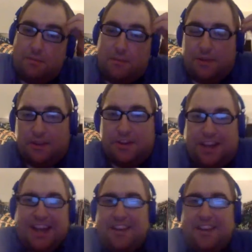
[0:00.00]
But the
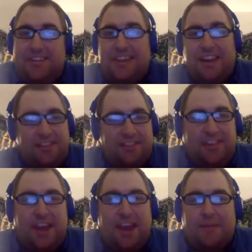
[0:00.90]
Giants, it's
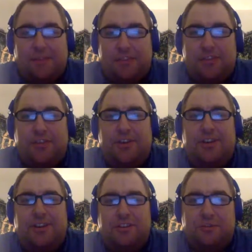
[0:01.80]
time to
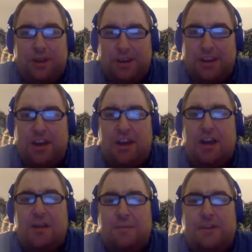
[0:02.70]
start trending
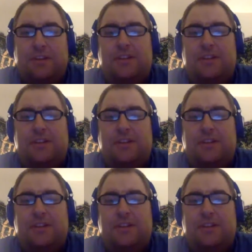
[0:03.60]
up.